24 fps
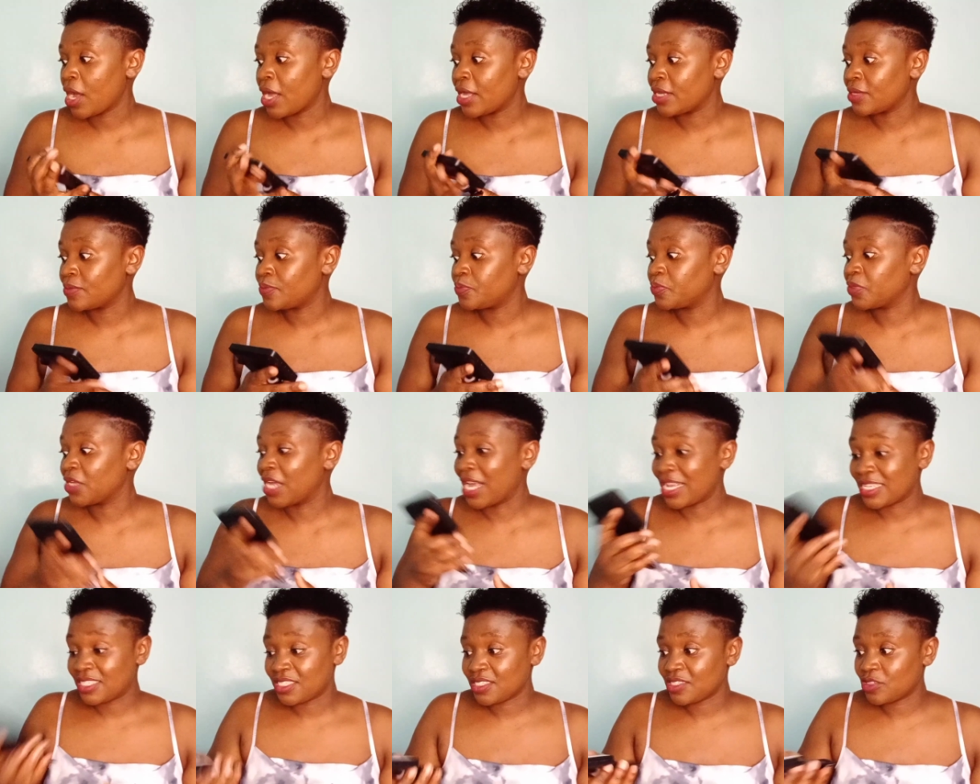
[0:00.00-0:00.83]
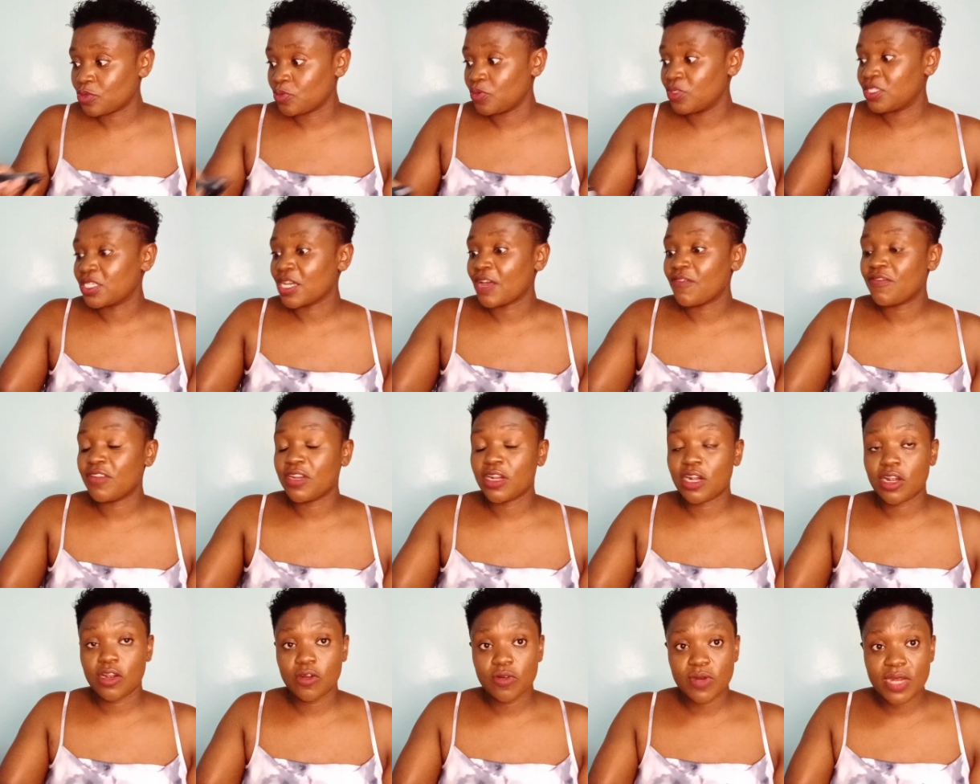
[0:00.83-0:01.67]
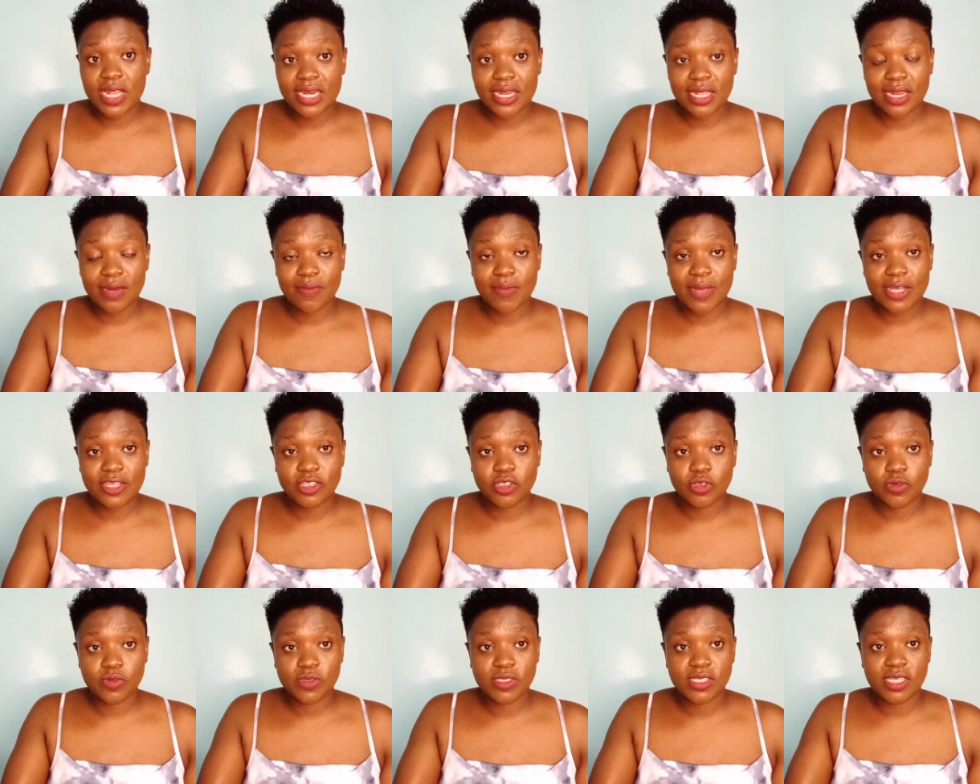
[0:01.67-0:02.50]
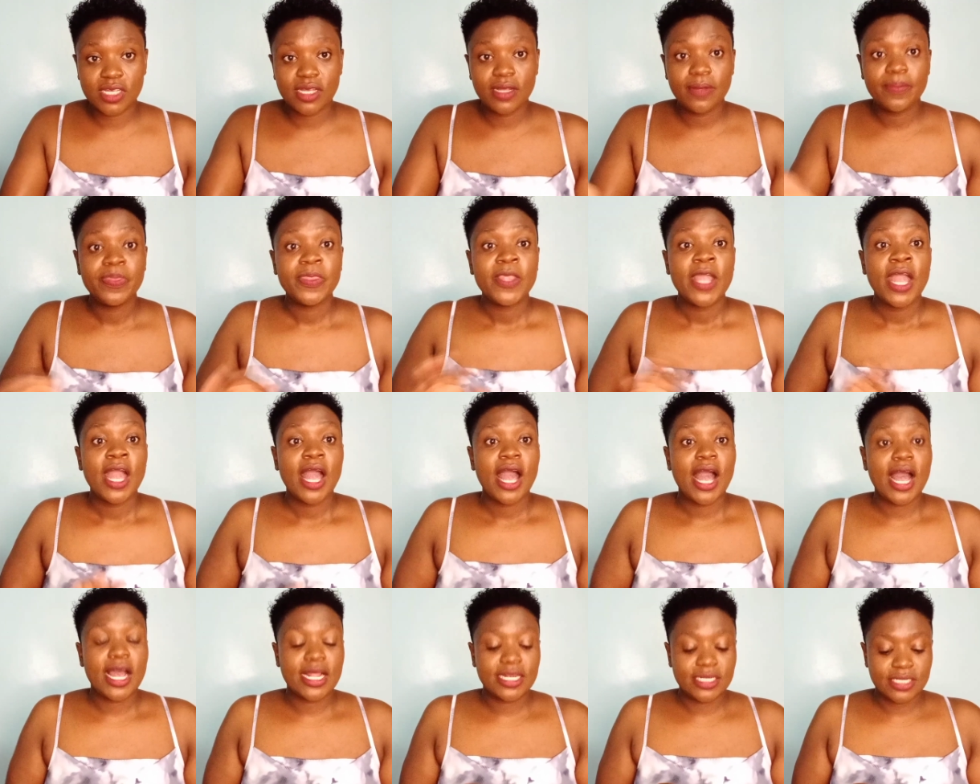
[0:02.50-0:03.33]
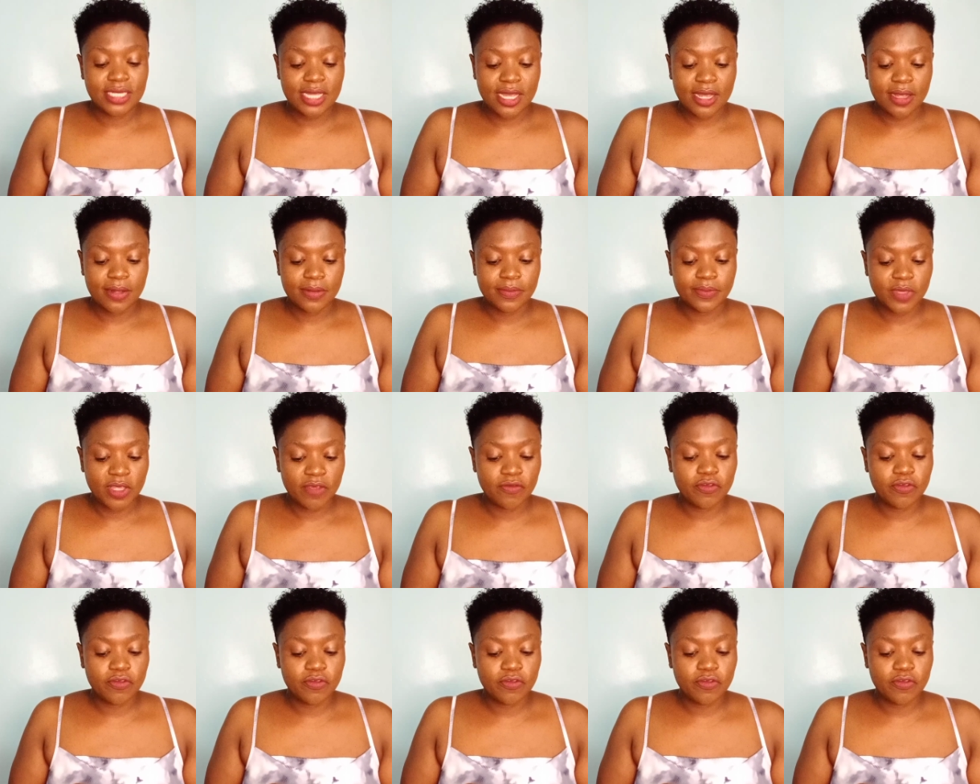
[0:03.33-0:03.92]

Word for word: uh, gadgets which I've included in my shooting and um,